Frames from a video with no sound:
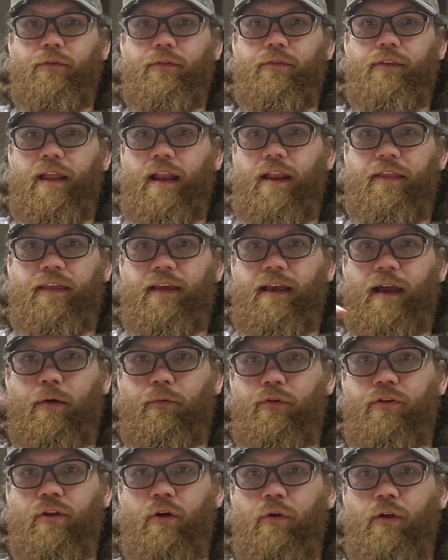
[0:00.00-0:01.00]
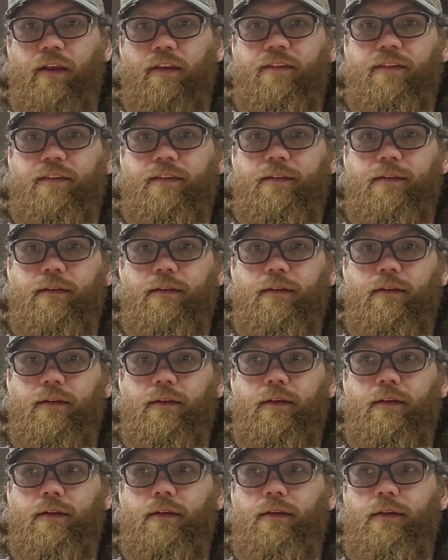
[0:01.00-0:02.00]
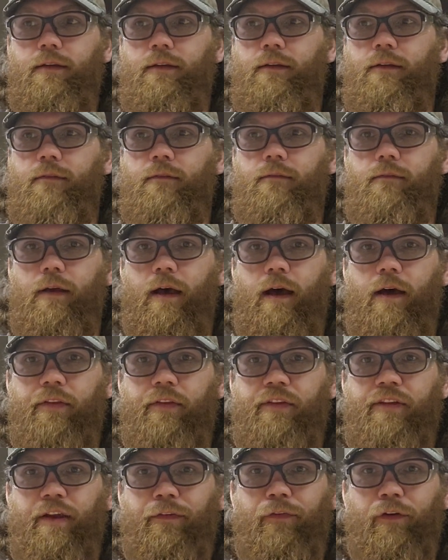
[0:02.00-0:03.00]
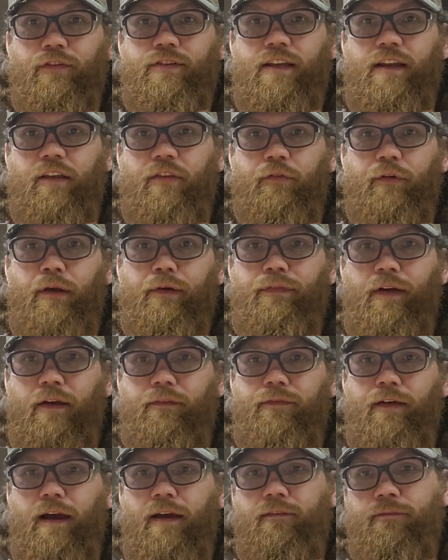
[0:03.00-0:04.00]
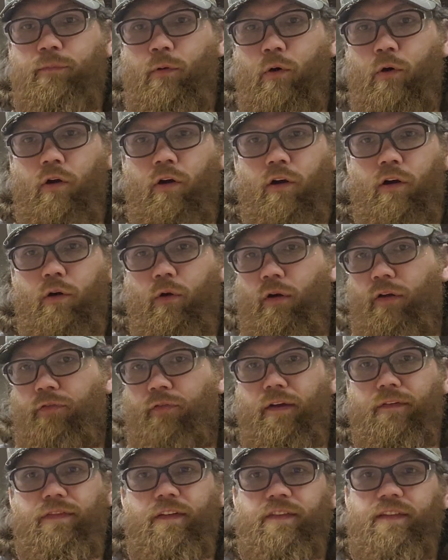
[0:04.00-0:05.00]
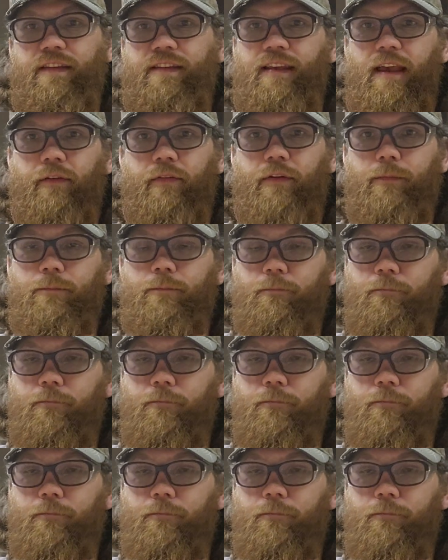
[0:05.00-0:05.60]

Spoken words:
I think I would notice the difference in a 355 bore or a 357.